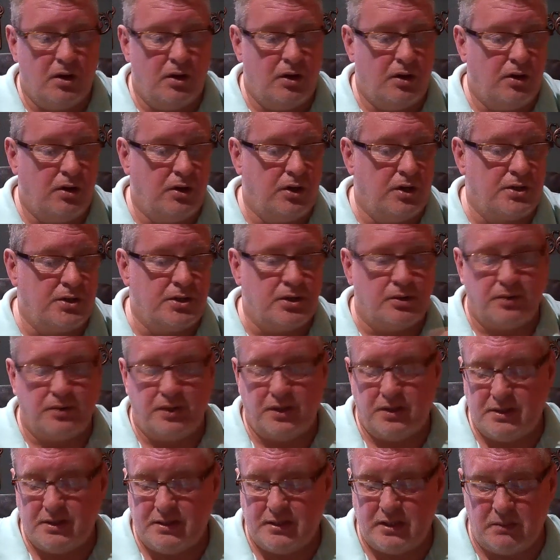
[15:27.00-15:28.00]
You don't need
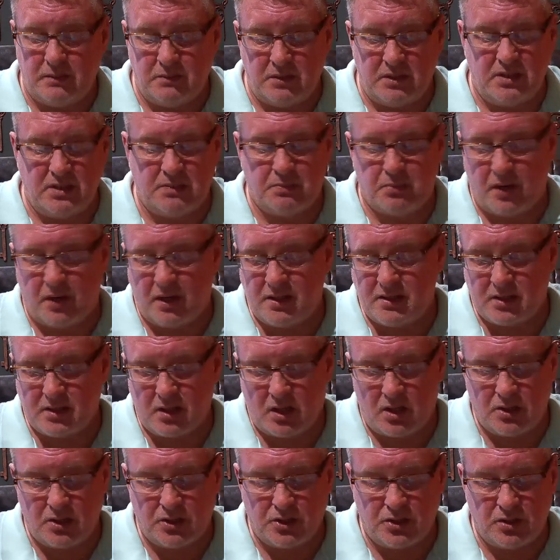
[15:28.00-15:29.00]
to see me spray
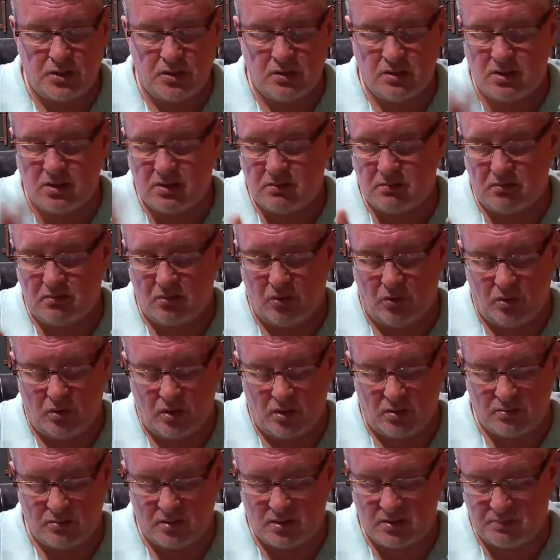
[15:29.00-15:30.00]
starch or
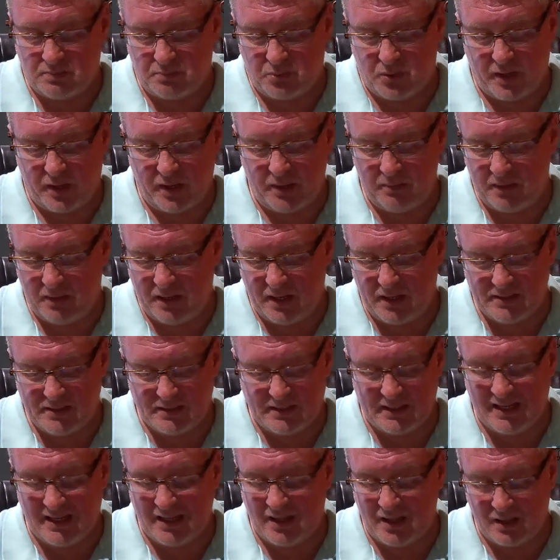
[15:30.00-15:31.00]
spray based,
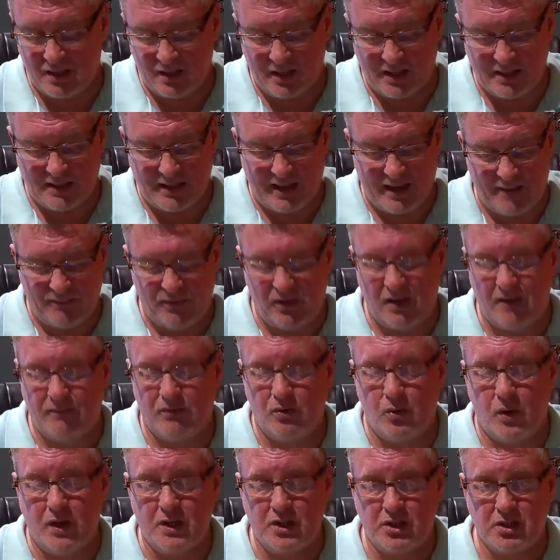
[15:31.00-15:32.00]
anything like that. If you have
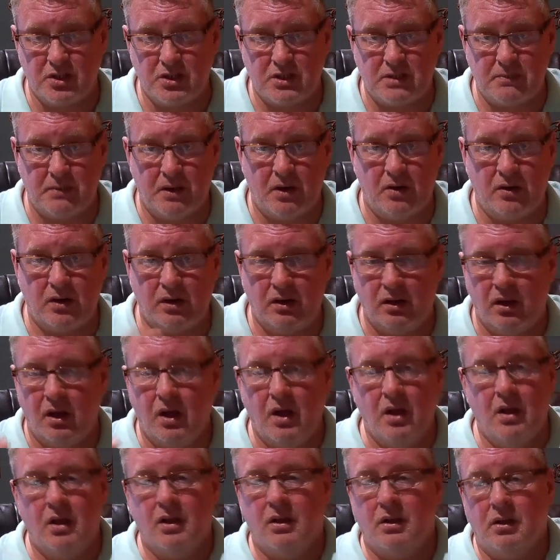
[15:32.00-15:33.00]
questions about it,
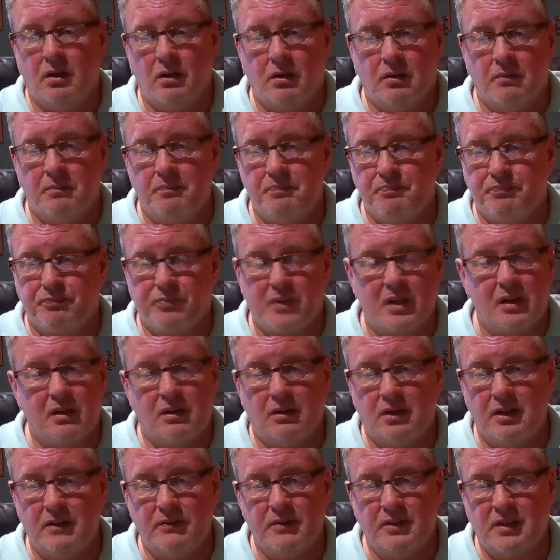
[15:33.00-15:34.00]

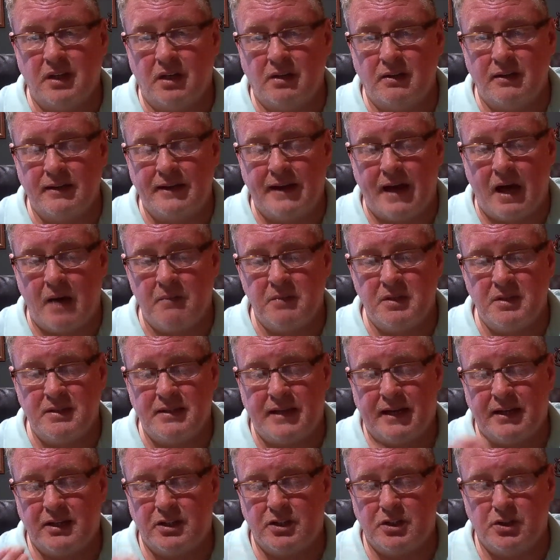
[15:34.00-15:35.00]
leave it down in the comments.
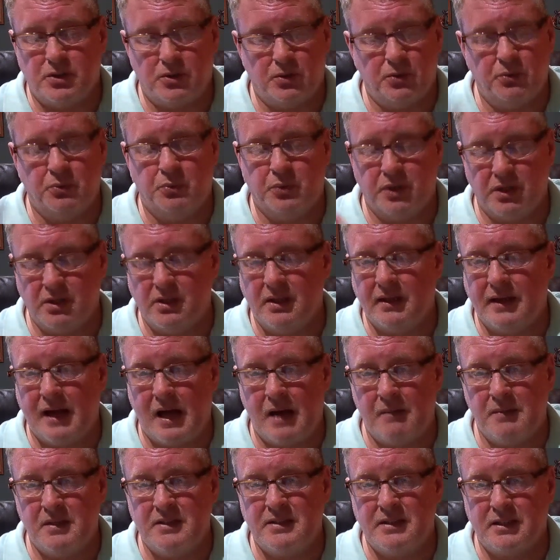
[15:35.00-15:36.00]
I do read the
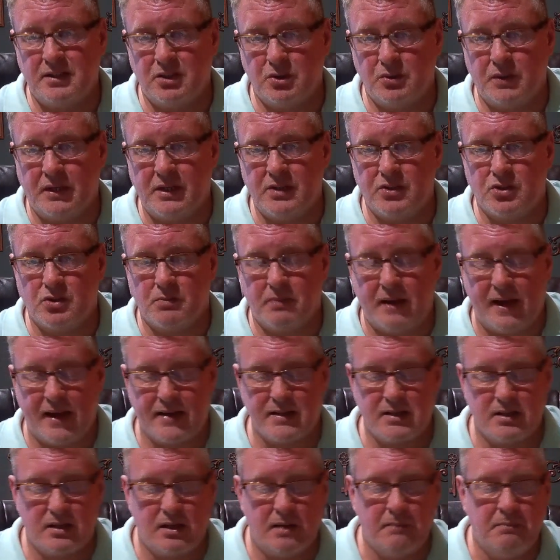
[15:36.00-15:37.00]
comments. I do answer back
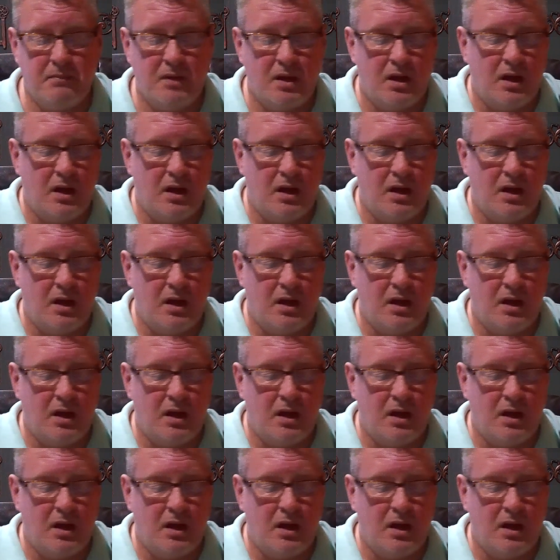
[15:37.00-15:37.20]
to them.